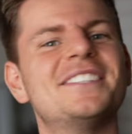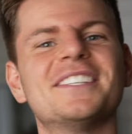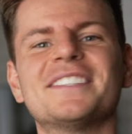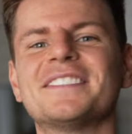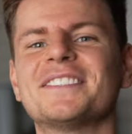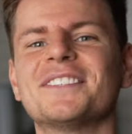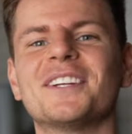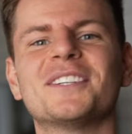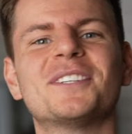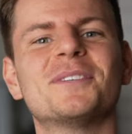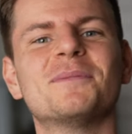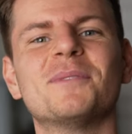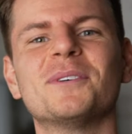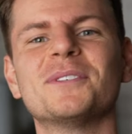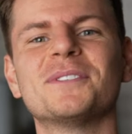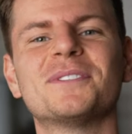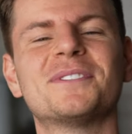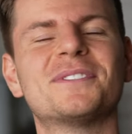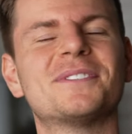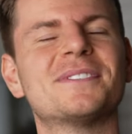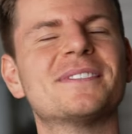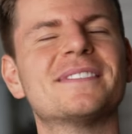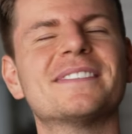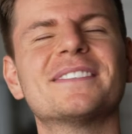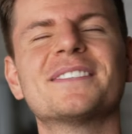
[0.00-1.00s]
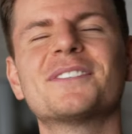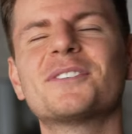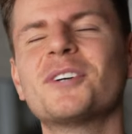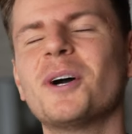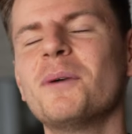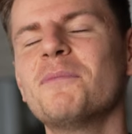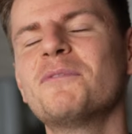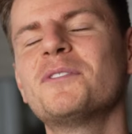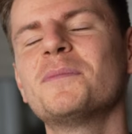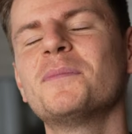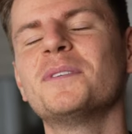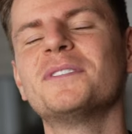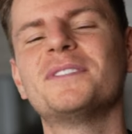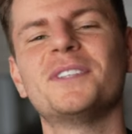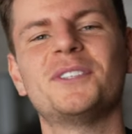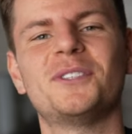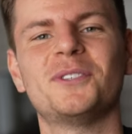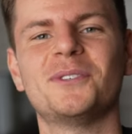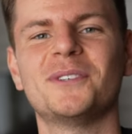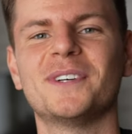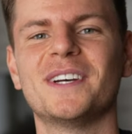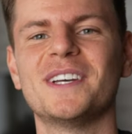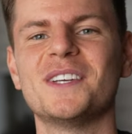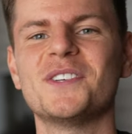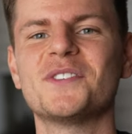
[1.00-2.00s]
just not the most comfortable
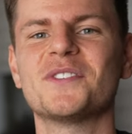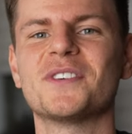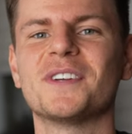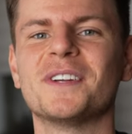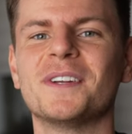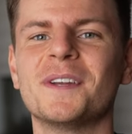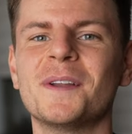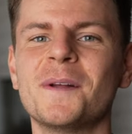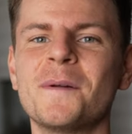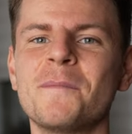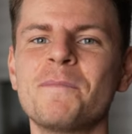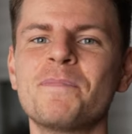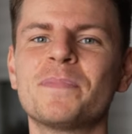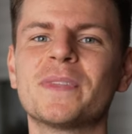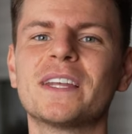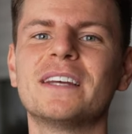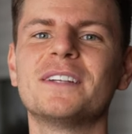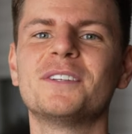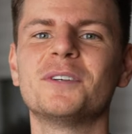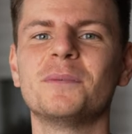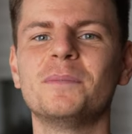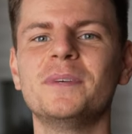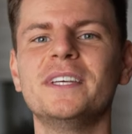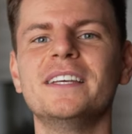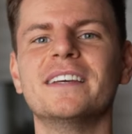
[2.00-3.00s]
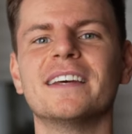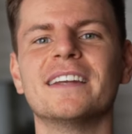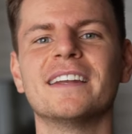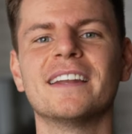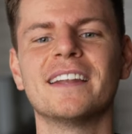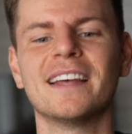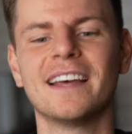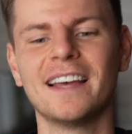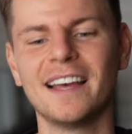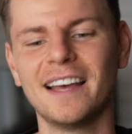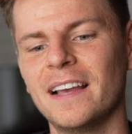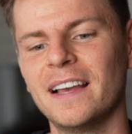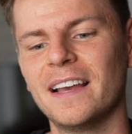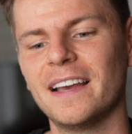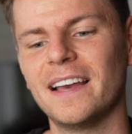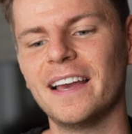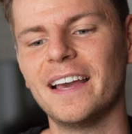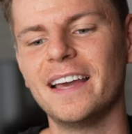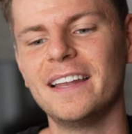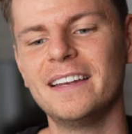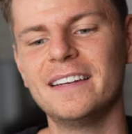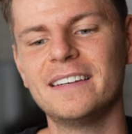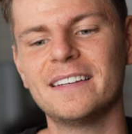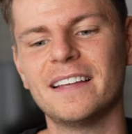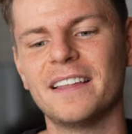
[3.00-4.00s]
situation to be in.
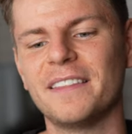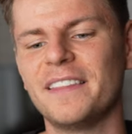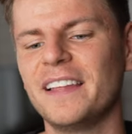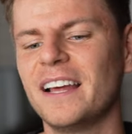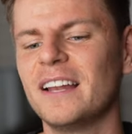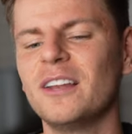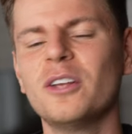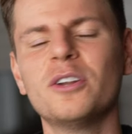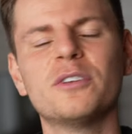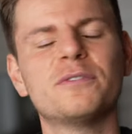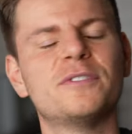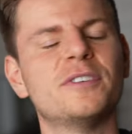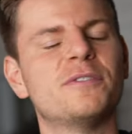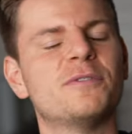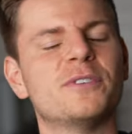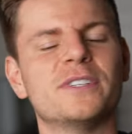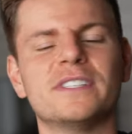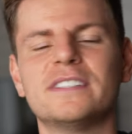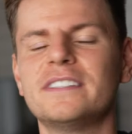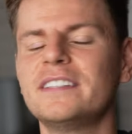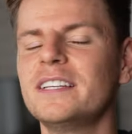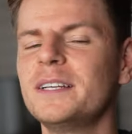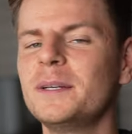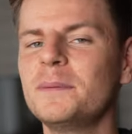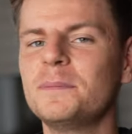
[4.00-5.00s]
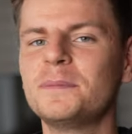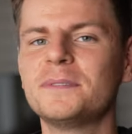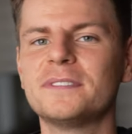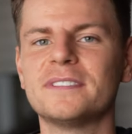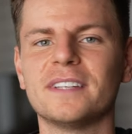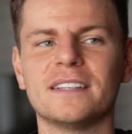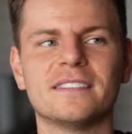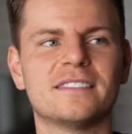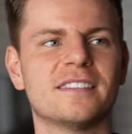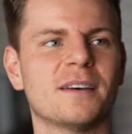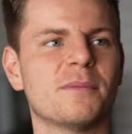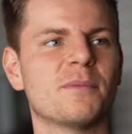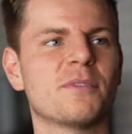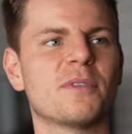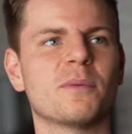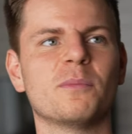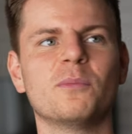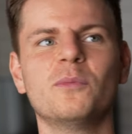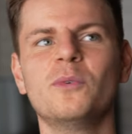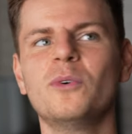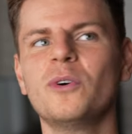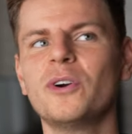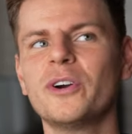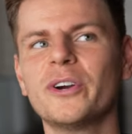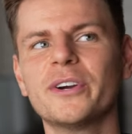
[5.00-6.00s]
And there are a lot of different tips, and some of
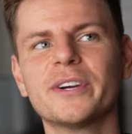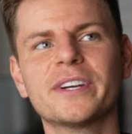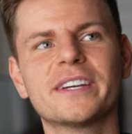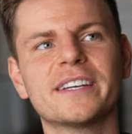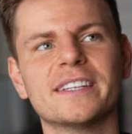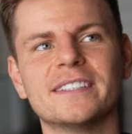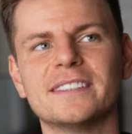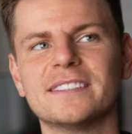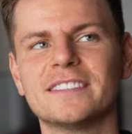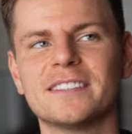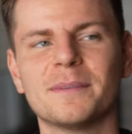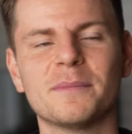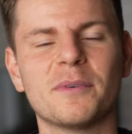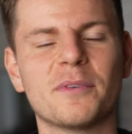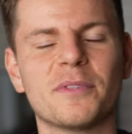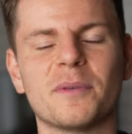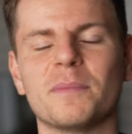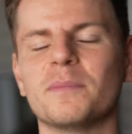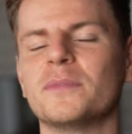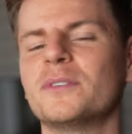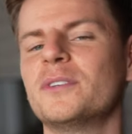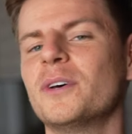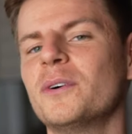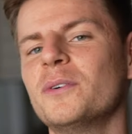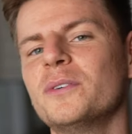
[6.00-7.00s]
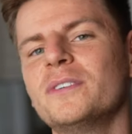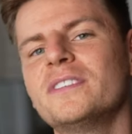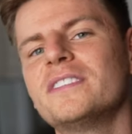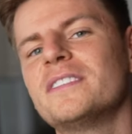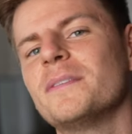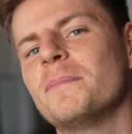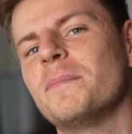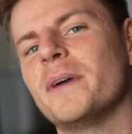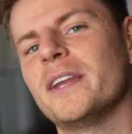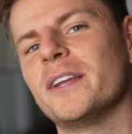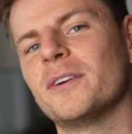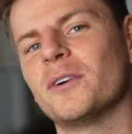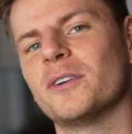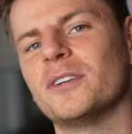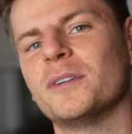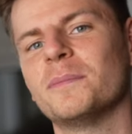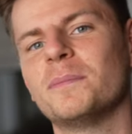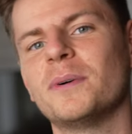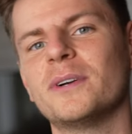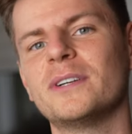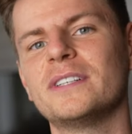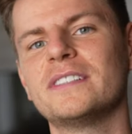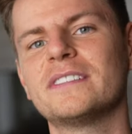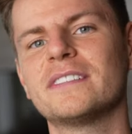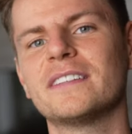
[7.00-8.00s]
them work and some of them don't, depending on the
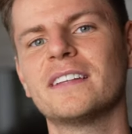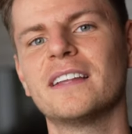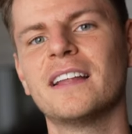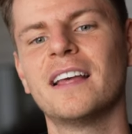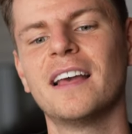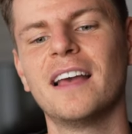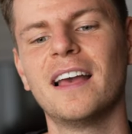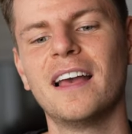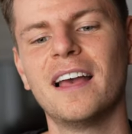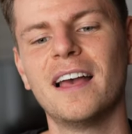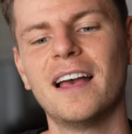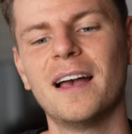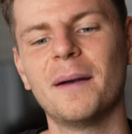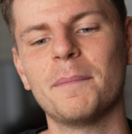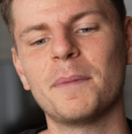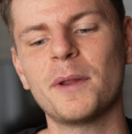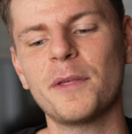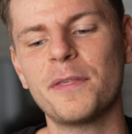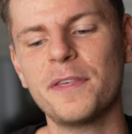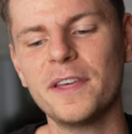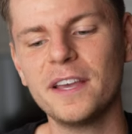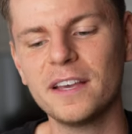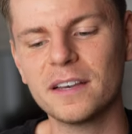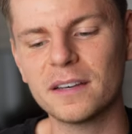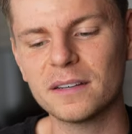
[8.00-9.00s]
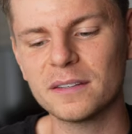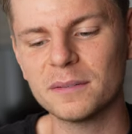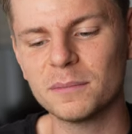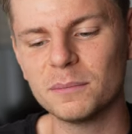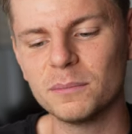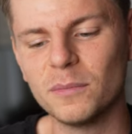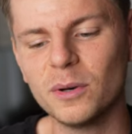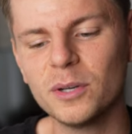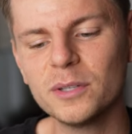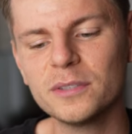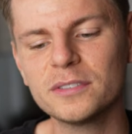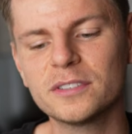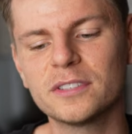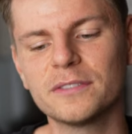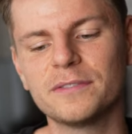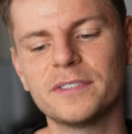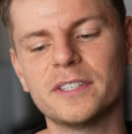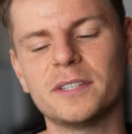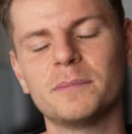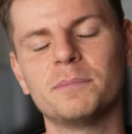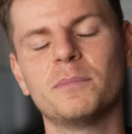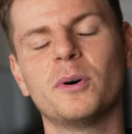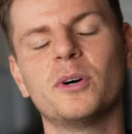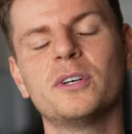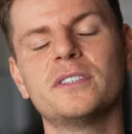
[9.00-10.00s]
person. But I think most of
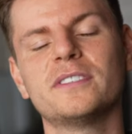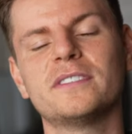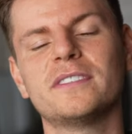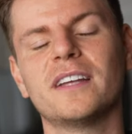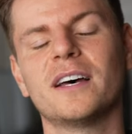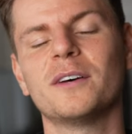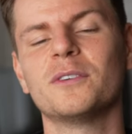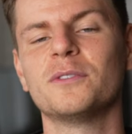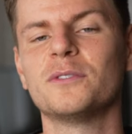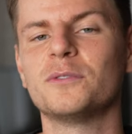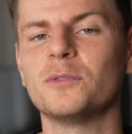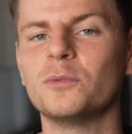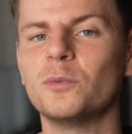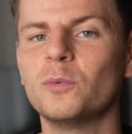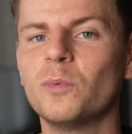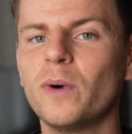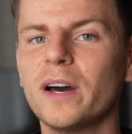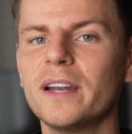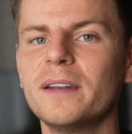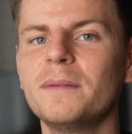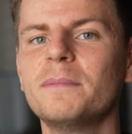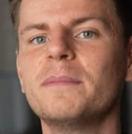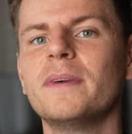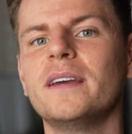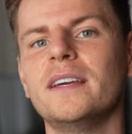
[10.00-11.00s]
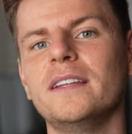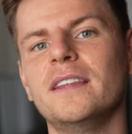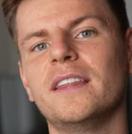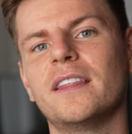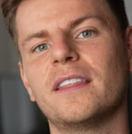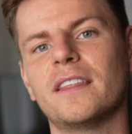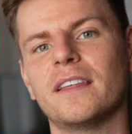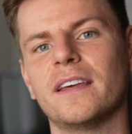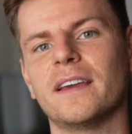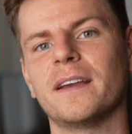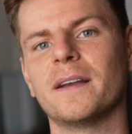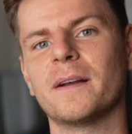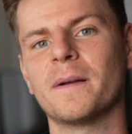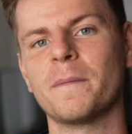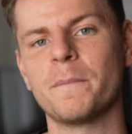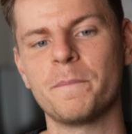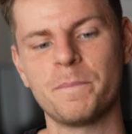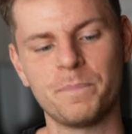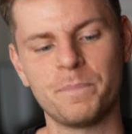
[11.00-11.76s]
it boils down to one main thing